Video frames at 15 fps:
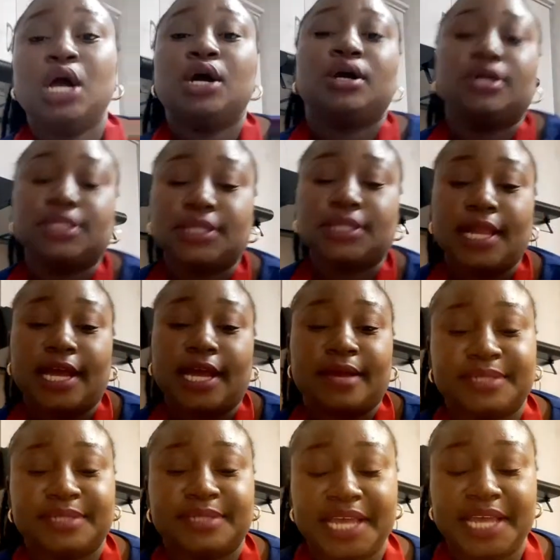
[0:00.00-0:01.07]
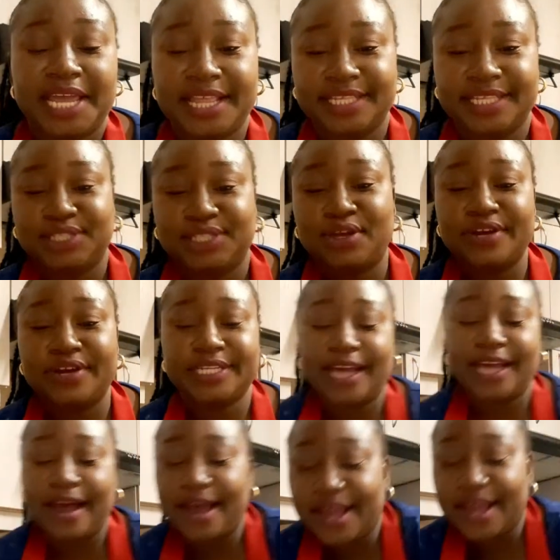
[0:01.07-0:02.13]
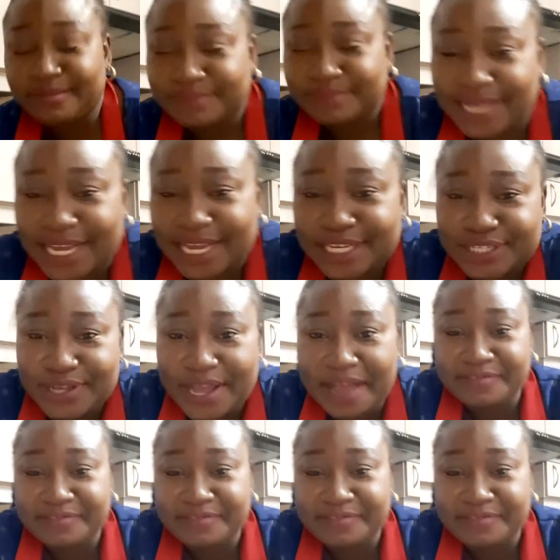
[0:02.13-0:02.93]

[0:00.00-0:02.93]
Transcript: So like I'm saying, the story times, I do have